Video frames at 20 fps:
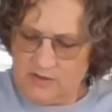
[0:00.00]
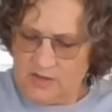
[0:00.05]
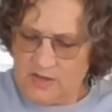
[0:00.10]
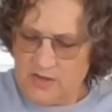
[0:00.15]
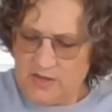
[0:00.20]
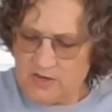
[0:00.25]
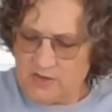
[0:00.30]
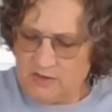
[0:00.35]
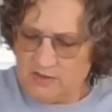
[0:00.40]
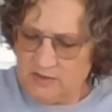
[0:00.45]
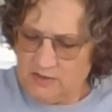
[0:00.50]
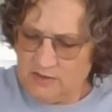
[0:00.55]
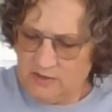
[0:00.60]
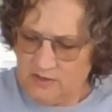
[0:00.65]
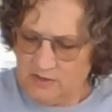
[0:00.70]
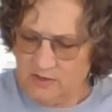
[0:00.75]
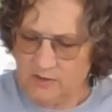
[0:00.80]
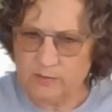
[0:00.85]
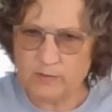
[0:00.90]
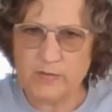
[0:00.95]
8
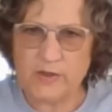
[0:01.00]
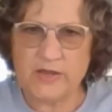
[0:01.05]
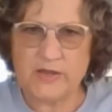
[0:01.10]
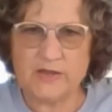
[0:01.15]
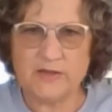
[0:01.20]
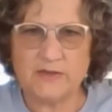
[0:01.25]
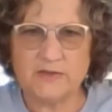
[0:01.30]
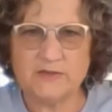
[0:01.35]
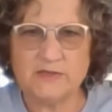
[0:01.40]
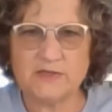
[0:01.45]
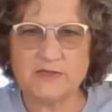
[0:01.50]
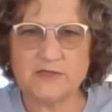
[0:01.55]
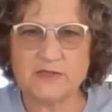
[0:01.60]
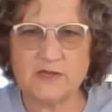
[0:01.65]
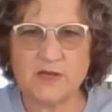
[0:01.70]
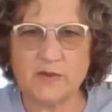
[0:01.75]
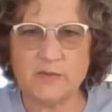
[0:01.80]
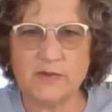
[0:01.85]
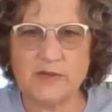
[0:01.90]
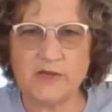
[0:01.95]
bands
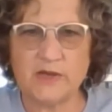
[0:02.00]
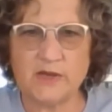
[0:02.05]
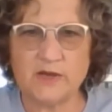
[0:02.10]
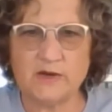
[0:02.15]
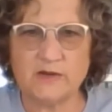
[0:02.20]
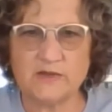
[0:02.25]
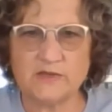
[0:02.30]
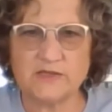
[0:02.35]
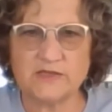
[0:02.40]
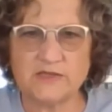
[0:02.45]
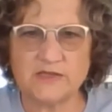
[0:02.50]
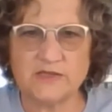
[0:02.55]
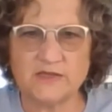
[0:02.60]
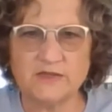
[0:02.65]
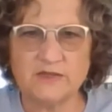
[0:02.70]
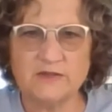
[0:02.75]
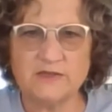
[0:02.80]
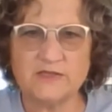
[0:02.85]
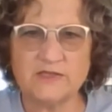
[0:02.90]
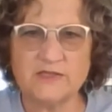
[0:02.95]
coming out of the
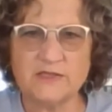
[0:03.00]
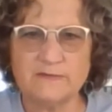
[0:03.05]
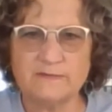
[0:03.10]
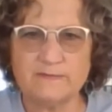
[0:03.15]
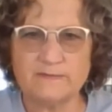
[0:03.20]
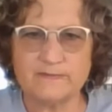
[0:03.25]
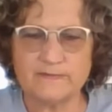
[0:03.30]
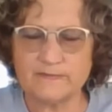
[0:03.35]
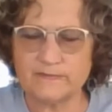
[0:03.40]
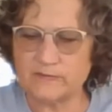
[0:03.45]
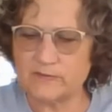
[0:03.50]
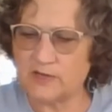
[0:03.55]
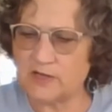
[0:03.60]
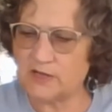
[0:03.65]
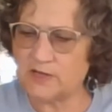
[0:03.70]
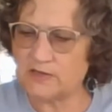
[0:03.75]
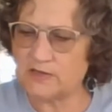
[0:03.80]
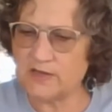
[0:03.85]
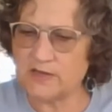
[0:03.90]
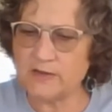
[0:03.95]
center, see?
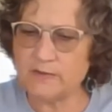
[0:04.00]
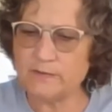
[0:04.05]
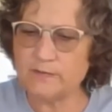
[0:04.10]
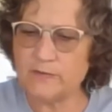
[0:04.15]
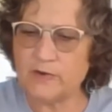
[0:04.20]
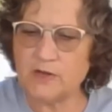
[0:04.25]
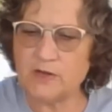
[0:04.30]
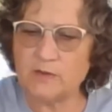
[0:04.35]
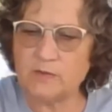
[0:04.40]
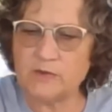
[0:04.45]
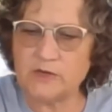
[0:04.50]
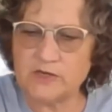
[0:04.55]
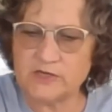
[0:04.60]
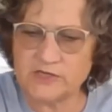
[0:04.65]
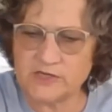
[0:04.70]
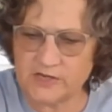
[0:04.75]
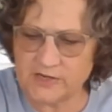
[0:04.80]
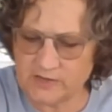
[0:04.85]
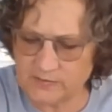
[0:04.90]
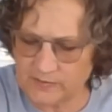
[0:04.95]
Like that. Now I'm going
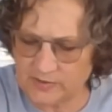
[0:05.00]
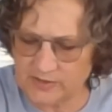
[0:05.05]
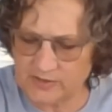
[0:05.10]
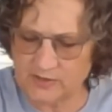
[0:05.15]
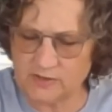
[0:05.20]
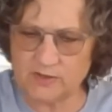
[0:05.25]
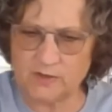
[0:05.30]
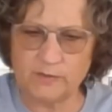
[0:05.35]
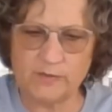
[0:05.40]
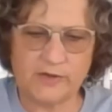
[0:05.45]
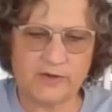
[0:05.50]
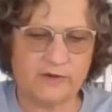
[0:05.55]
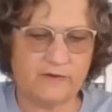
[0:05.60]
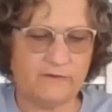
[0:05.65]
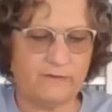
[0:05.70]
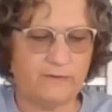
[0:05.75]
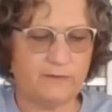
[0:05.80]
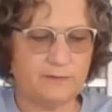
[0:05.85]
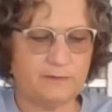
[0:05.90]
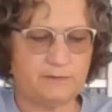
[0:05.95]
to take my little bit
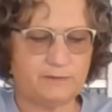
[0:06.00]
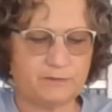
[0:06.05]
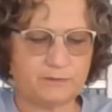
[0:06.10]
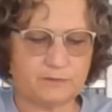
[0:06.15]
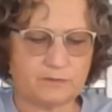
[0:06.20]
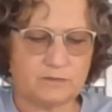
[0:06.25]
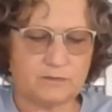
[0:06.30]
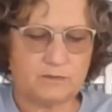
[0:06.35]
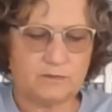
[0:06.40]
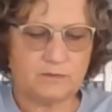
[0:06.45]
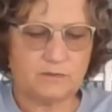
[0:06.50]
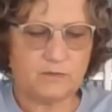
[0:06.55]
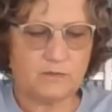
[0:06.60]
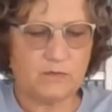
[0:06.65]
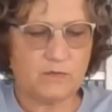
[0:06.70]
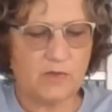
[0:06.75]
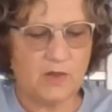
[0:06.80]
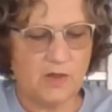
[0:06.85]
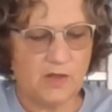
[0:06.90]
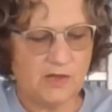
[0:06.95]
of
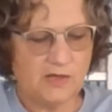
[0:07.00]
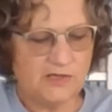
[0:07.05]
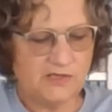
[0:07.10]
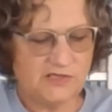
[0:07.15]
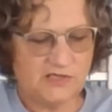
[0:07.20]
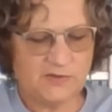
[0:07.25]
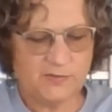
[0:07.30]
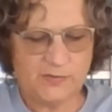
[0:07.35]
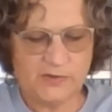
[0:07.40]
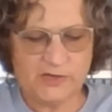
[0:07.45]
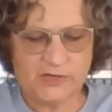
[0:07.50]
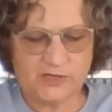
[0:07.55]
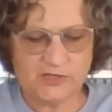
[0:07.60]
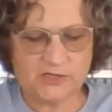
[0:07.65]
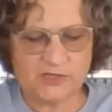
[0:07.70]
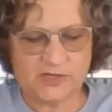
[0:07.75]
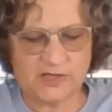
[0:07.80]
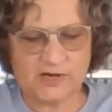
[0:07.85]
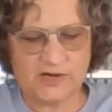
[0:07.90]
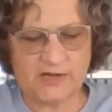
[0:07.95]

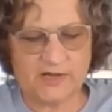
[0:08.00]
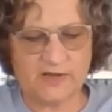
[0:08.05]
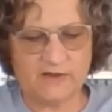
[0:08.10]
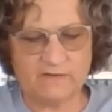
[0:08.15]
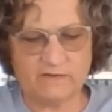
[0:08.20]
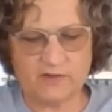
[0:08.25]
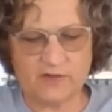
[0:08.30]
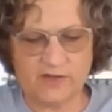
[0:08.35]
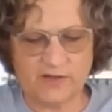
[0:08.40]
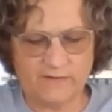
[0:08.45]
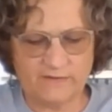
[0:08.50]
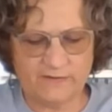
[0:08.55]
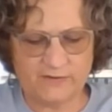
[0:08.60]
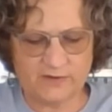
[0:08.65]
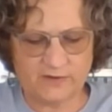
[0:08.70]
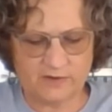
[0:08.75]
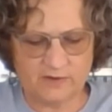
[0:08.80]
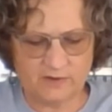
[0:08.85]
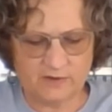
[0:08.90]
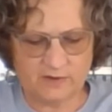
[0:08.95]
spinach that I have
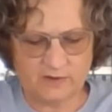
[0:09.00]
left.